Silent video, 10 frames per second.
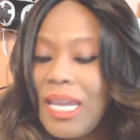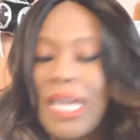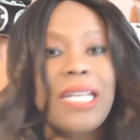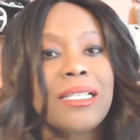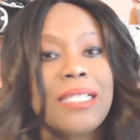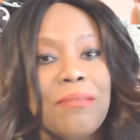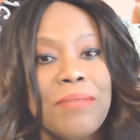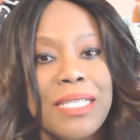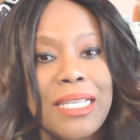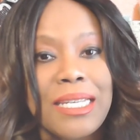It looks like
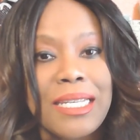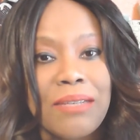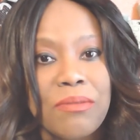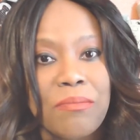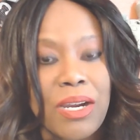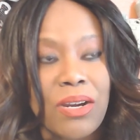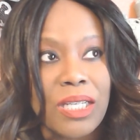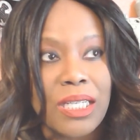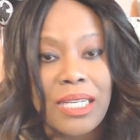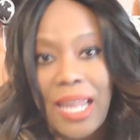Miss Indy lives in
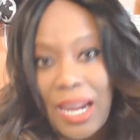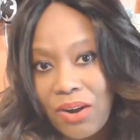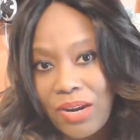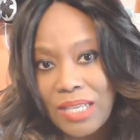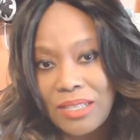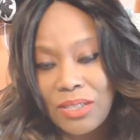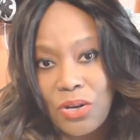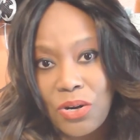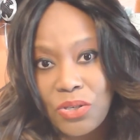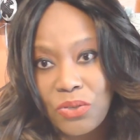Maryland and Harry is
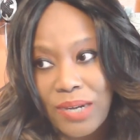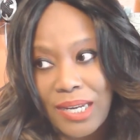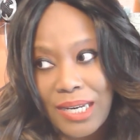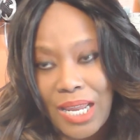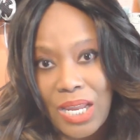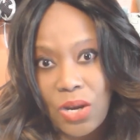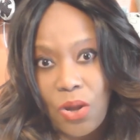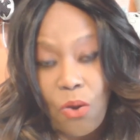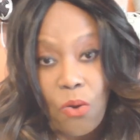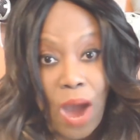incarcerated in
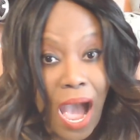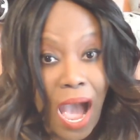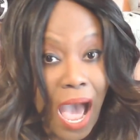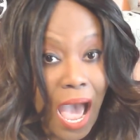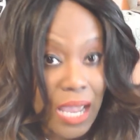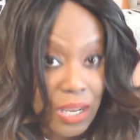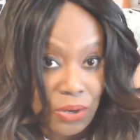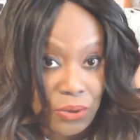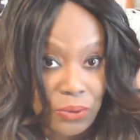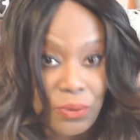
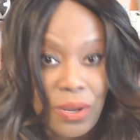Ohio.